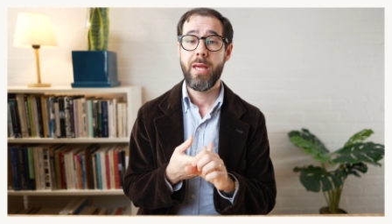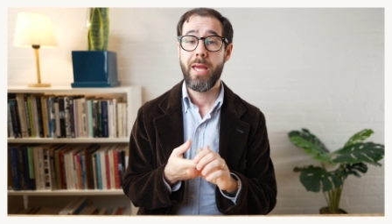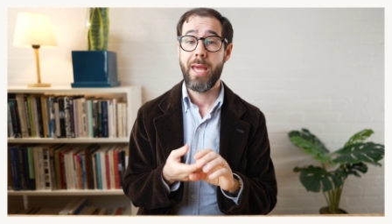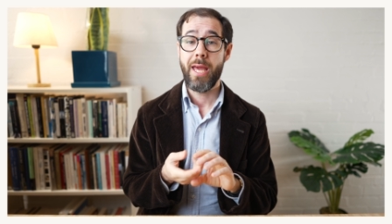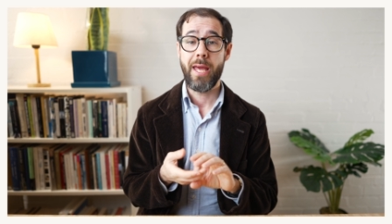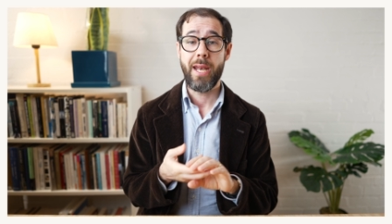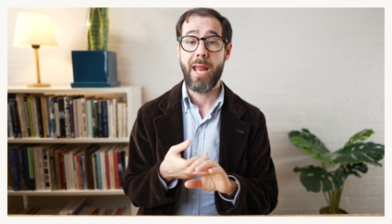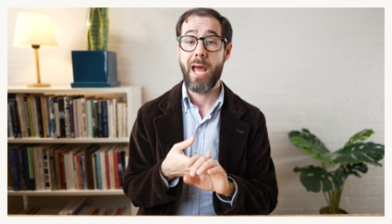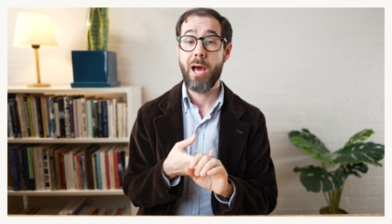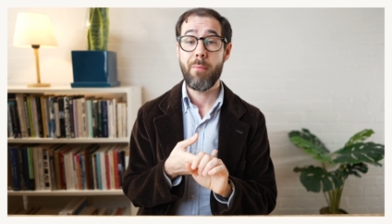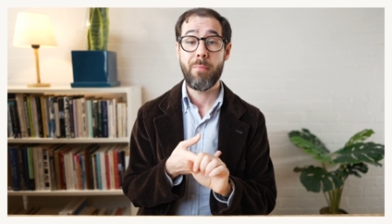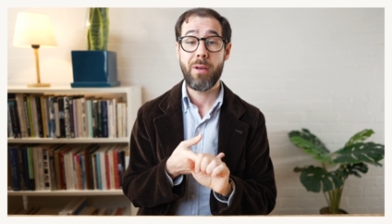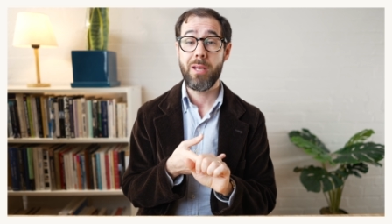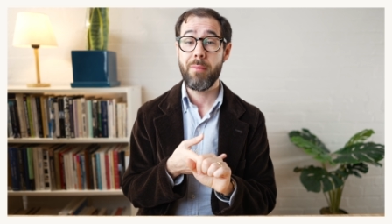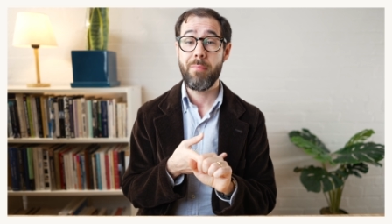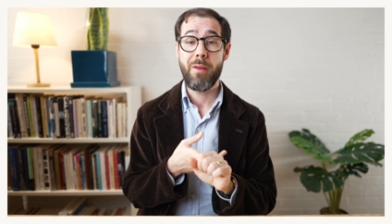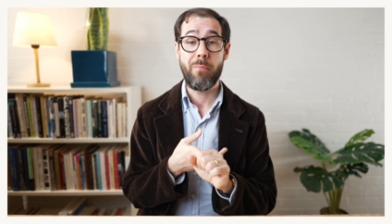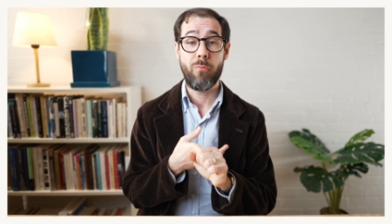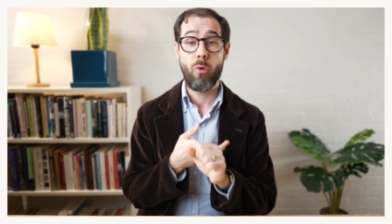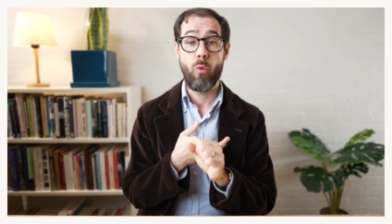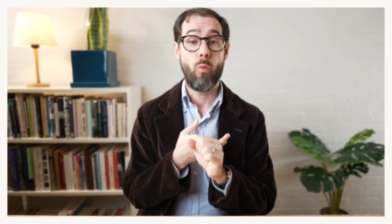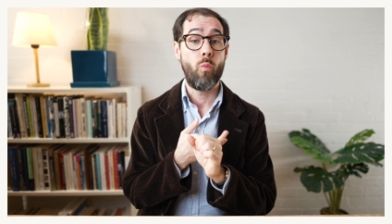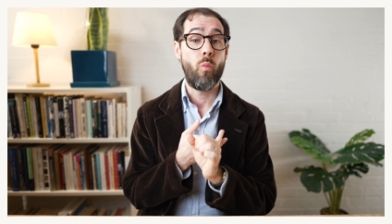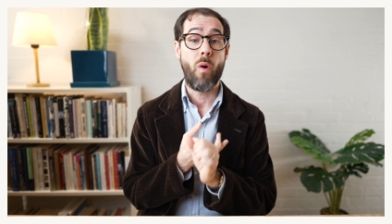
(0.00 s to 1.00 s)
and how many
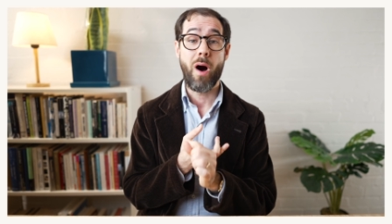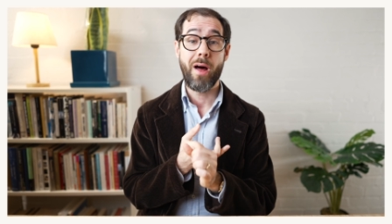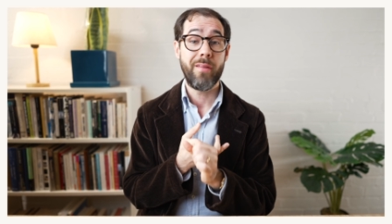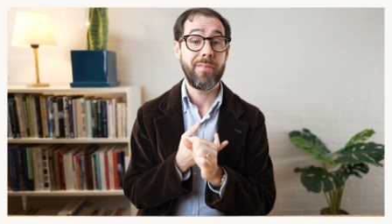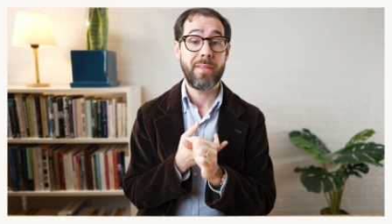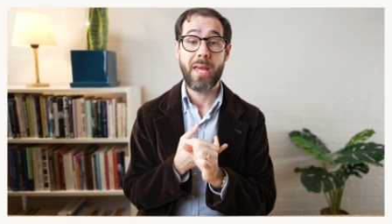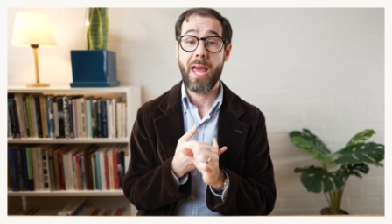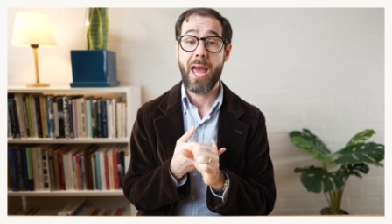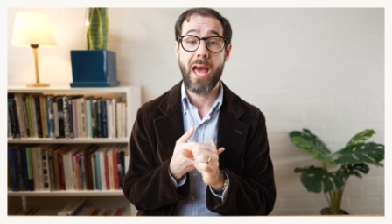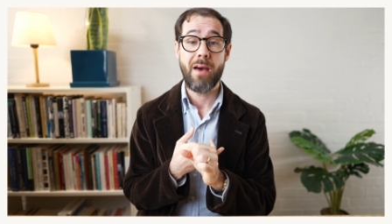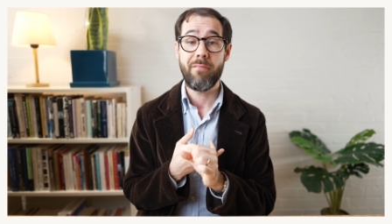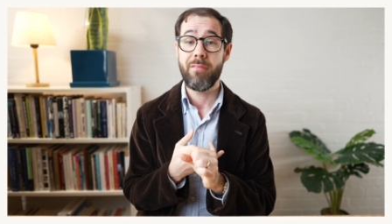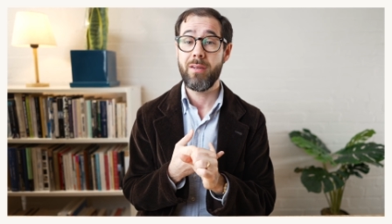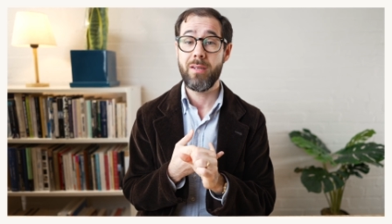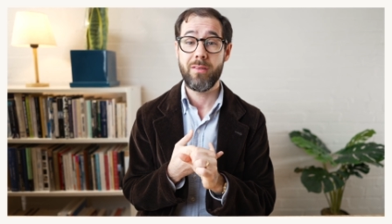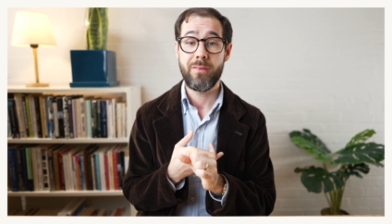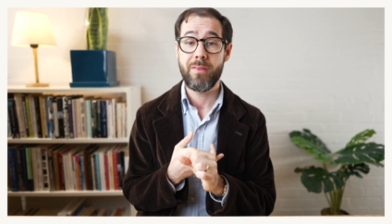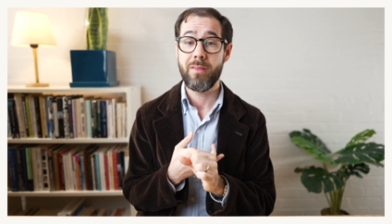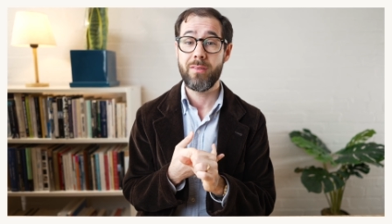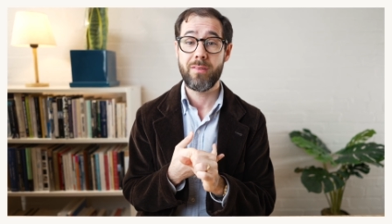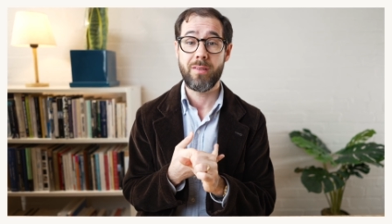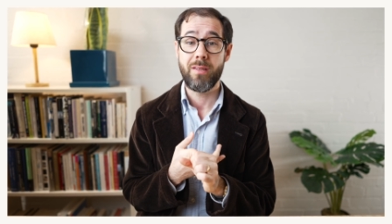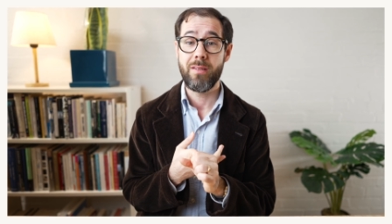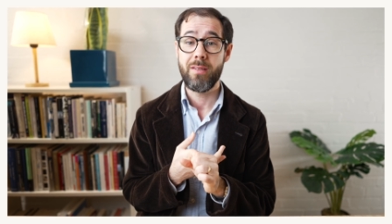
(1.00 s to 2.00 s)
people want to have an
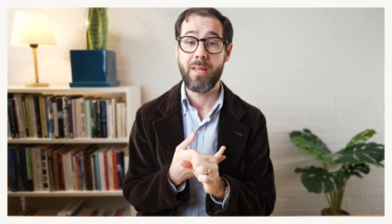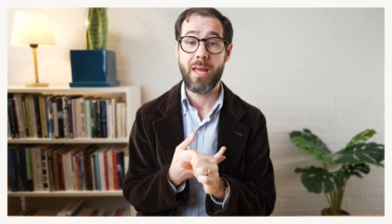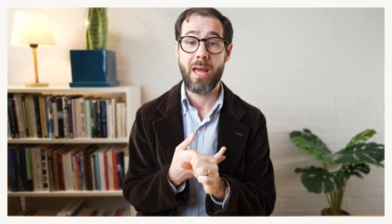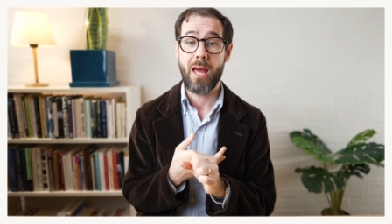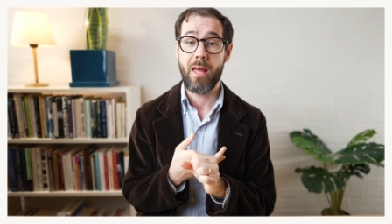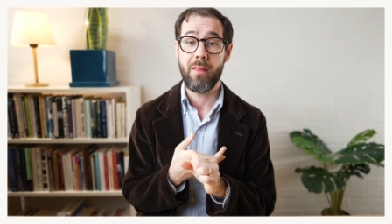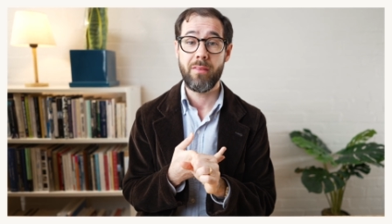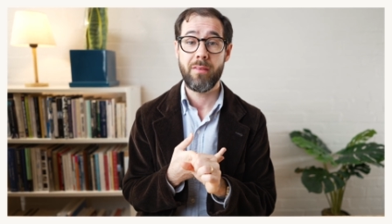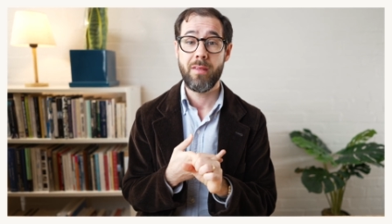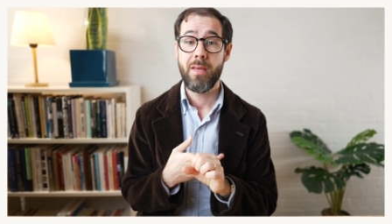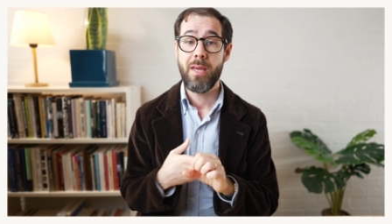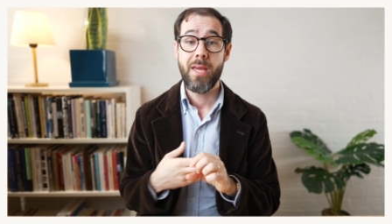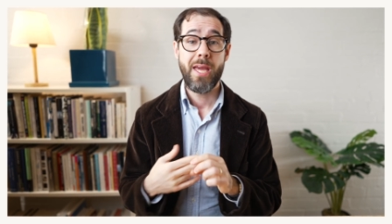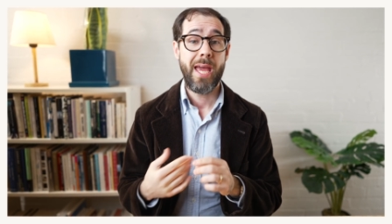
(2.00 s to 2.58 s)
assisted death?